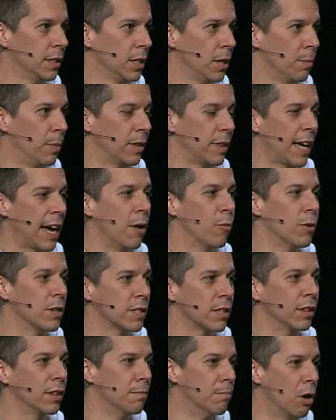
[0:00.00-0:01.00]
But that
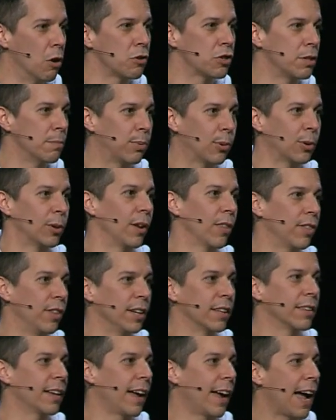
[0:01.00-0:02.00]
wasn't the most important
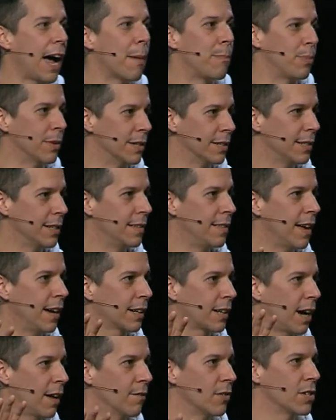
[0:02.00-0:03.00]
thing that happened in that
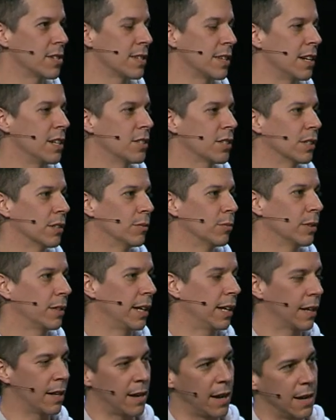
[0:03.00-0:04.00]
conversation with
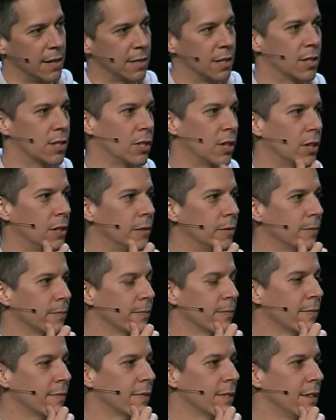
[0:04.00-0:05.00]
Ananias and Saul.
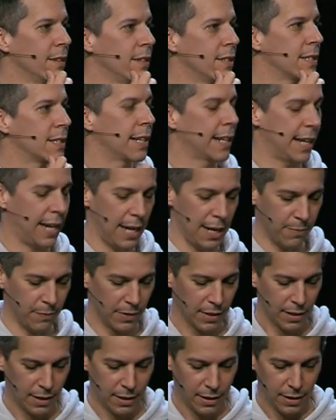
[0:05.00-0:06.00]
He says, I came
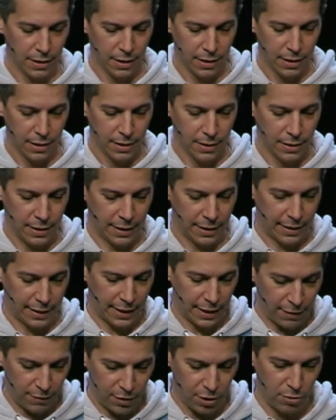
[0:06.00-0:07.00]
to
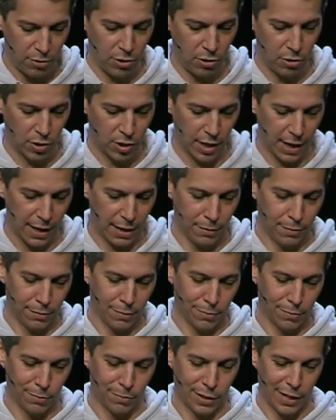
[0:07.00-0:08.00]
give you new sight,
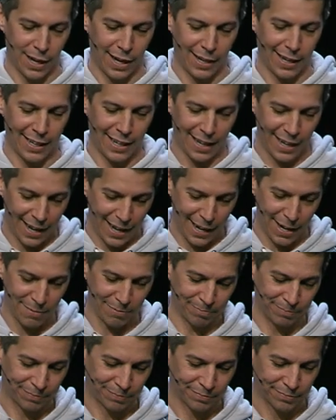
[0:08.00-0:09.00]
but I
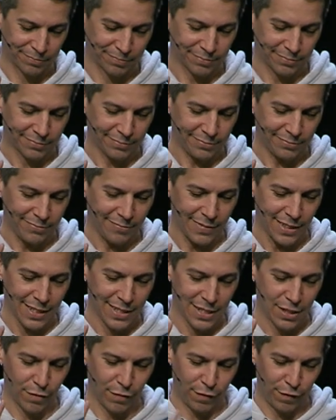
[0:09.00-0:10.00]
came
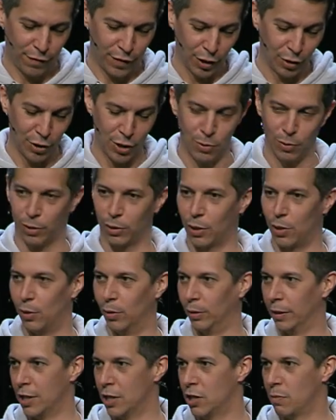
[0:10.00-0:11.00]
to fill you with the
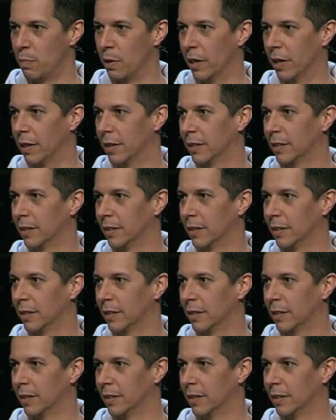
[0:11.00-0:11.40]
Holy Spirit.